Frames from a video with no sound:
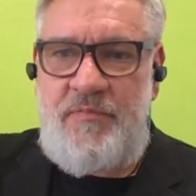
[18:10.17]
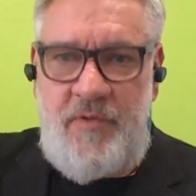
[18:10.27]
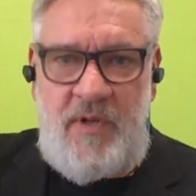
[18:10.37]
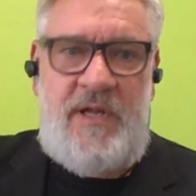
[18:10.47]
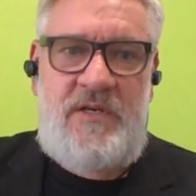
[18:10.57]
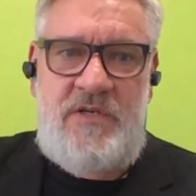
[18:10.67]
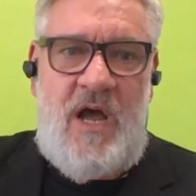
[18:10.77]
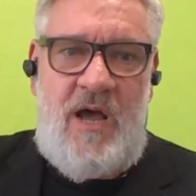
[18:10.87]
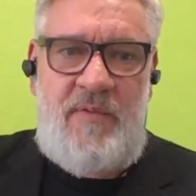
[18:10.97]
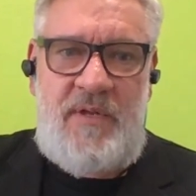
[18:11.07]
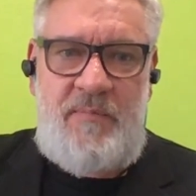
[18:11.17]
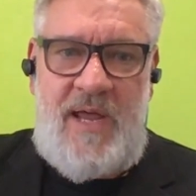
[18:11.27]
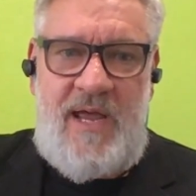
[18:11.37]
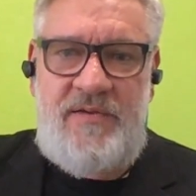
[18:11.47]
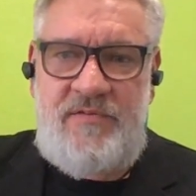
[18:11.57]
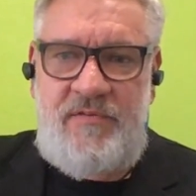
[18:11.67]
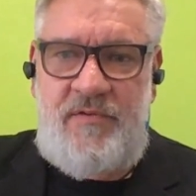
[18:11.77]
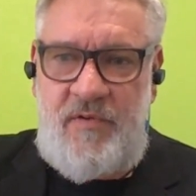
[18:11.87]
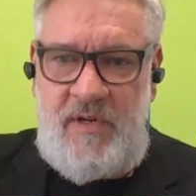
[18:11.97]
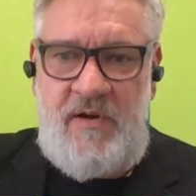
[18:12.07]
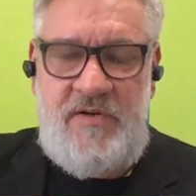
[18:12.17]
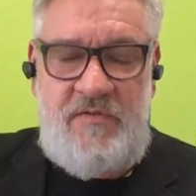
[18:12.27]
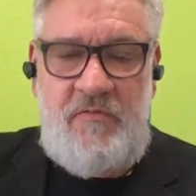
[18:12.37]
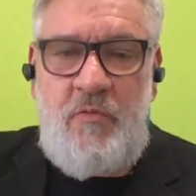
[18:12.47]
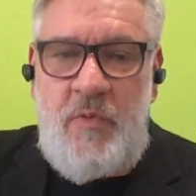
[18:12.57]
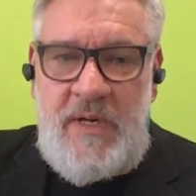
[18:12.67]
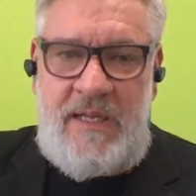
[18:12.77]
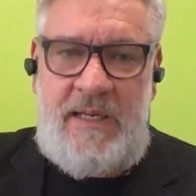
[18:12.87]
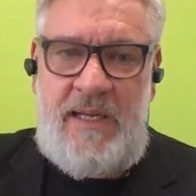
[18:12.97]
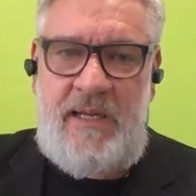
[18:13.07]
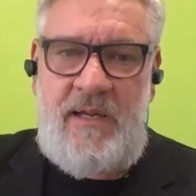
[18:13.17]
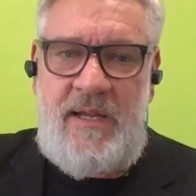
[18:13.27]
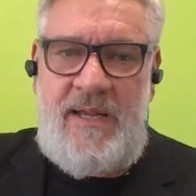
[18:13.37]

brilliant job in the past 2 years of really